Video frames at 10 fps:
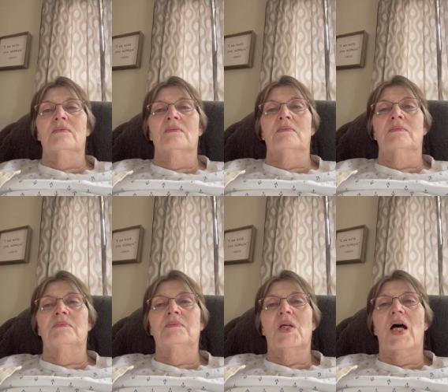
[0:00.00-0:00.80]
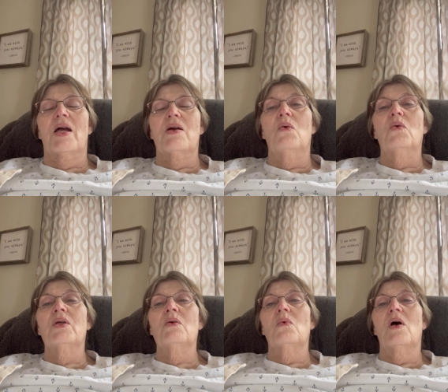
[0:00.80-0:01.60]
I
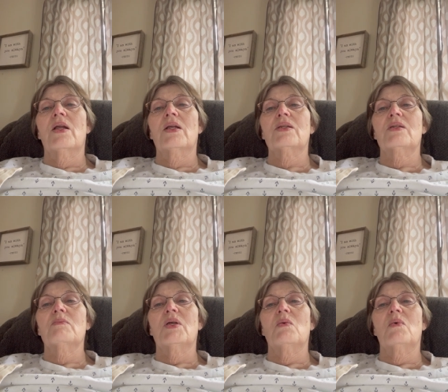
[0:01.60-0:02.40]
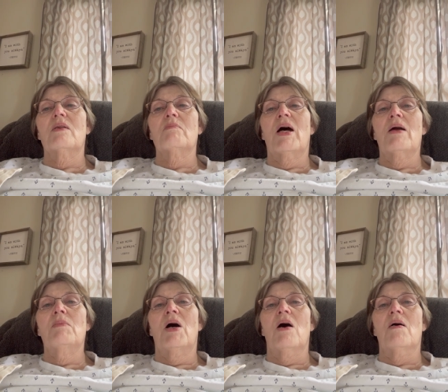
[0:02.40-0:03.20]
only wanted to be with my
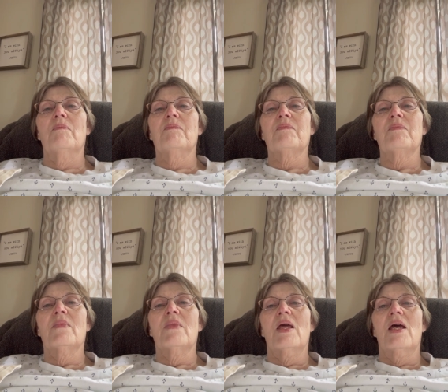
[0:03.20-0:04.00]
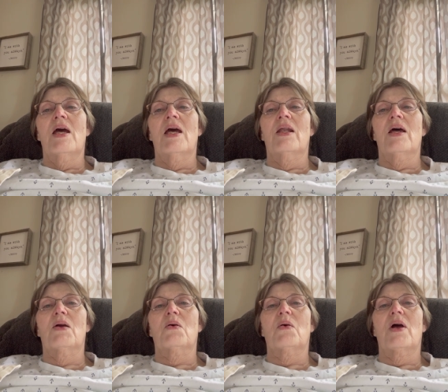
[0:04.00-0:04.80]
mom and I
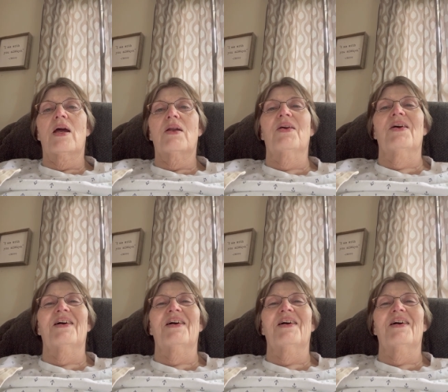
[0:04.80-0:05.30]
cried.